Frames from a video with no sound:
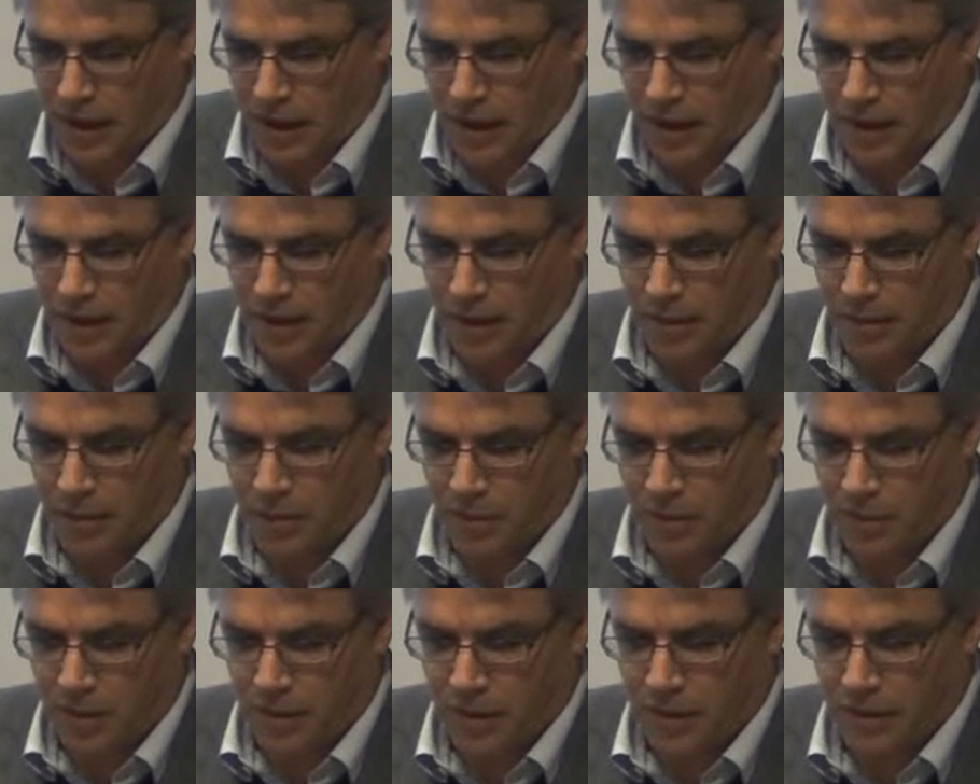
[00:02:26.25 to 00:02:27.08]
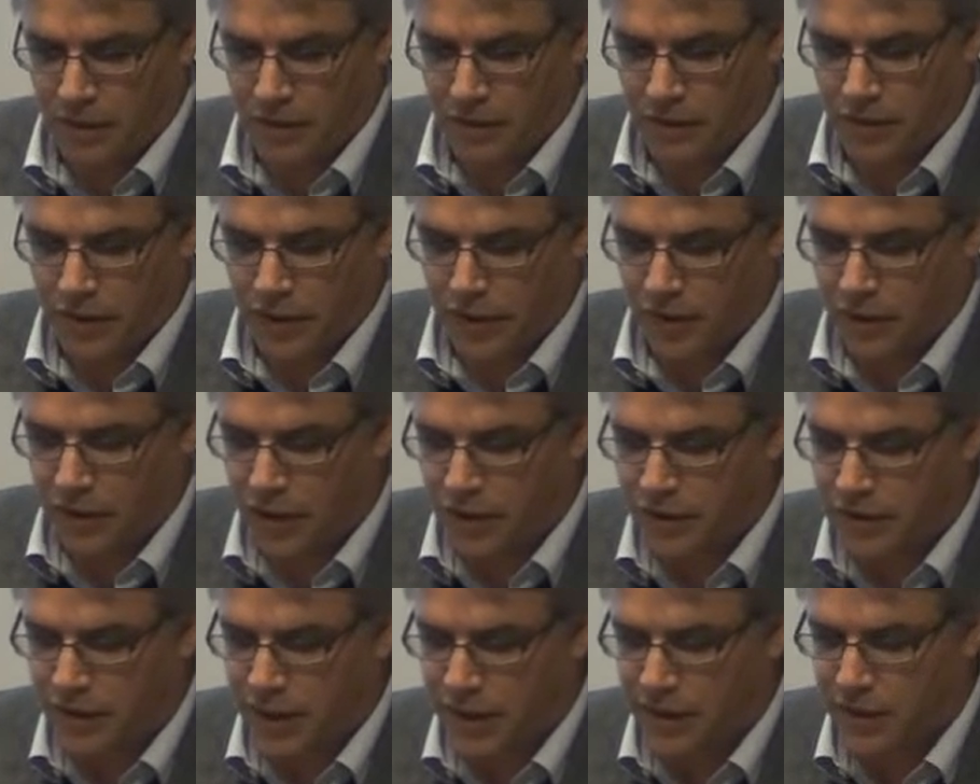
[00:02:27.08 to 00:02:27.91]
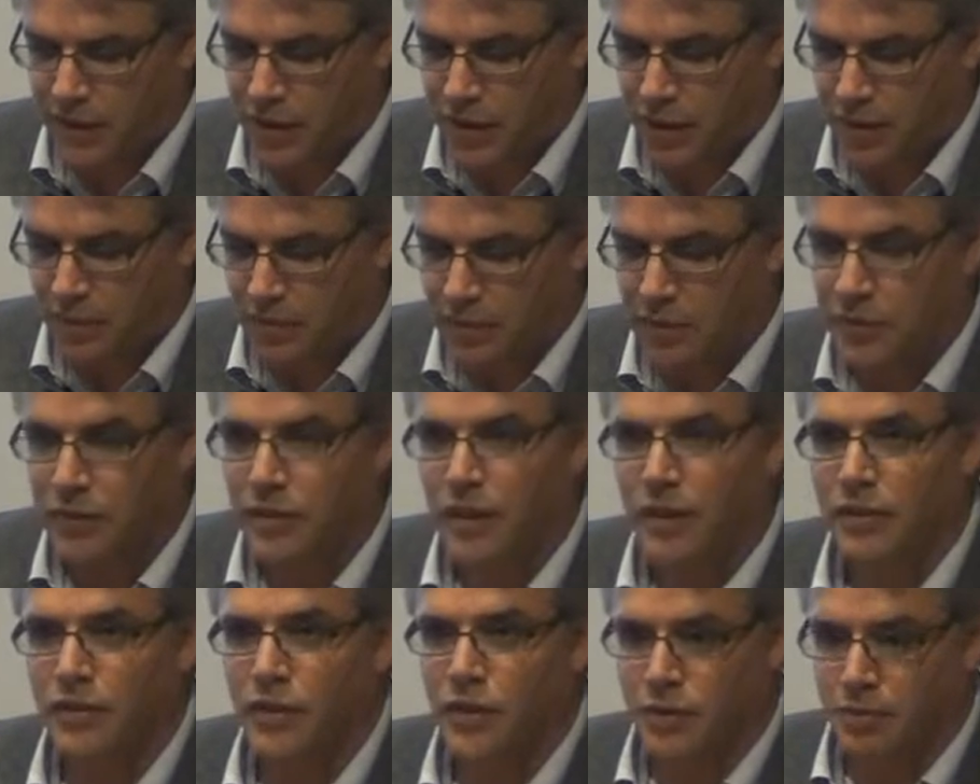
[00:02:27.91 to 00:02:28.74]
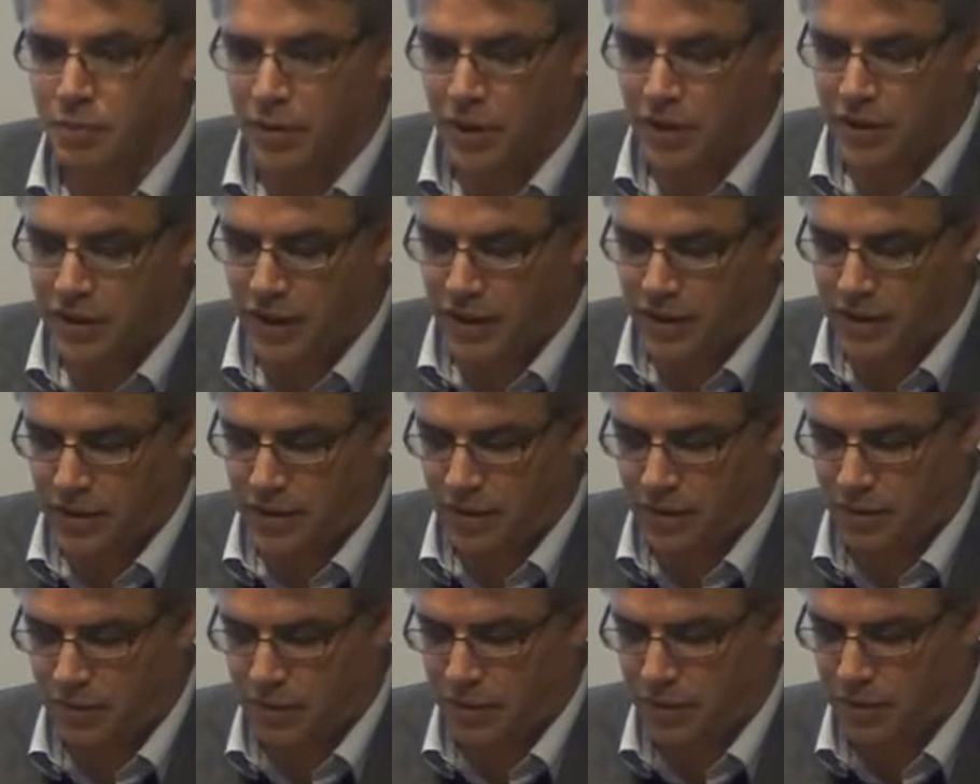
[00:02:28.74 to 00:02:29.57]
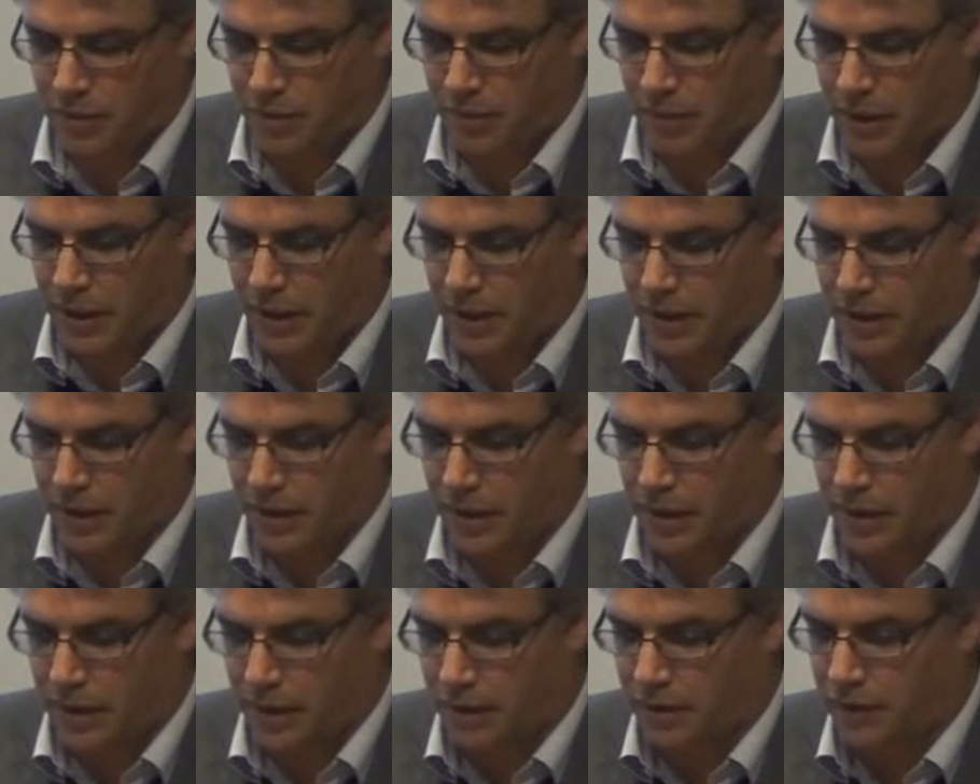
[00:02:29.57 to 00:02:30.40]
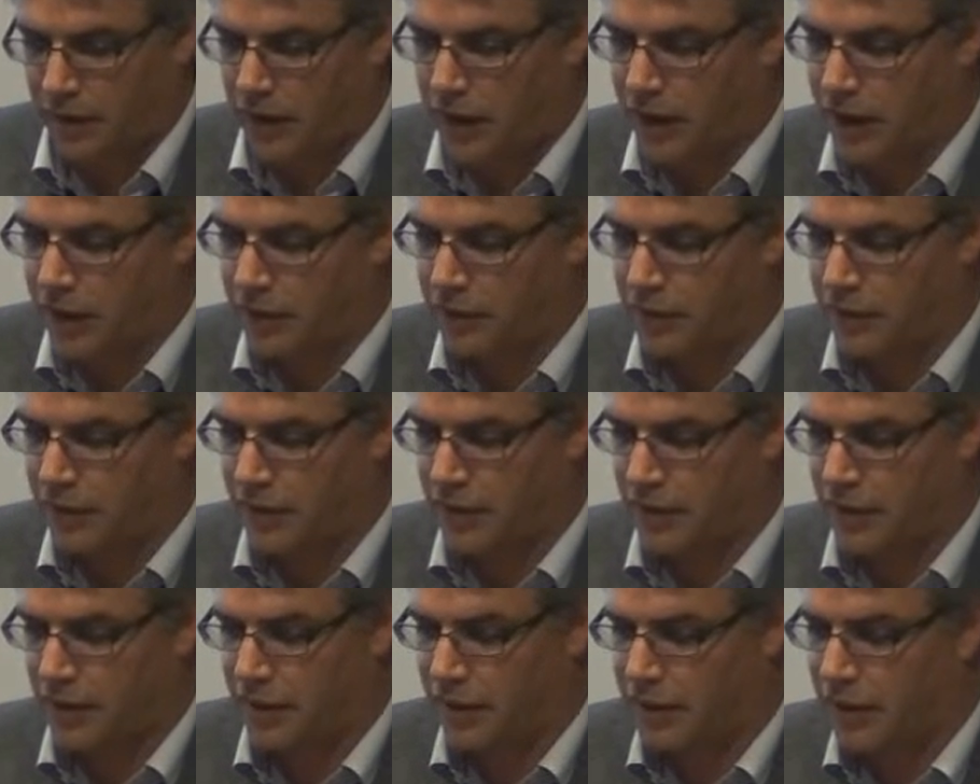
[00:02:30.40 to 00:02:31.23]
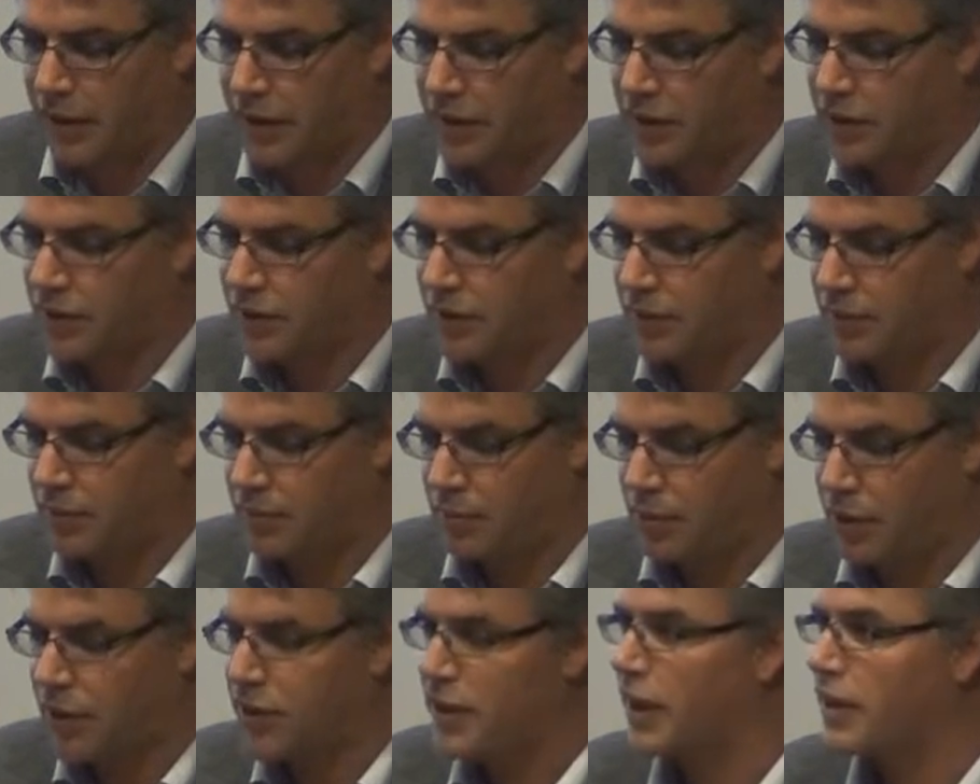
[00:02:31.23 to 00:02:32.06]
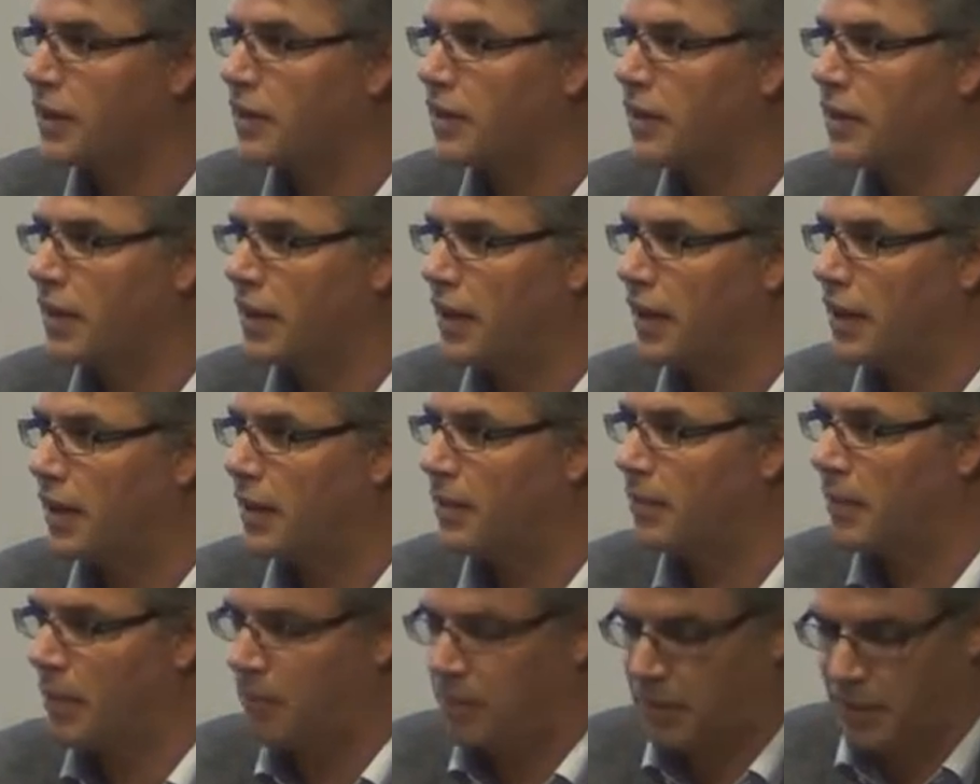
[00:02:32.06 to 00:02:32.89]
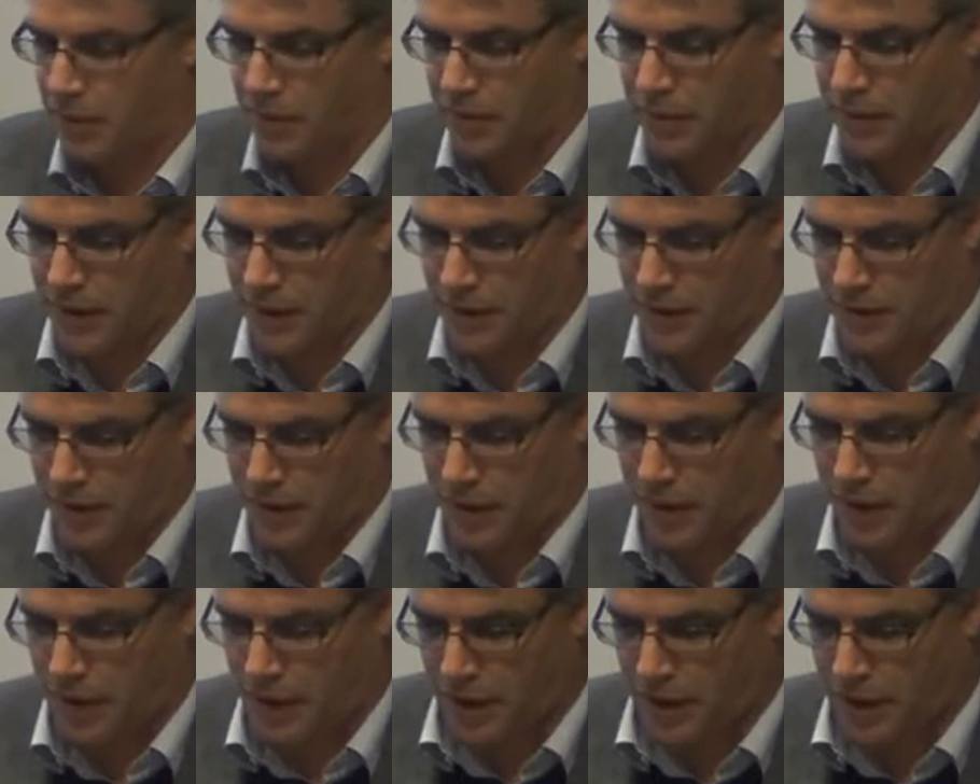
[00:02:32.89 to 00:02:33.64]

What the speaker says: We're final contract terms for our first project, which will be a 5-device project up in the Orkneys,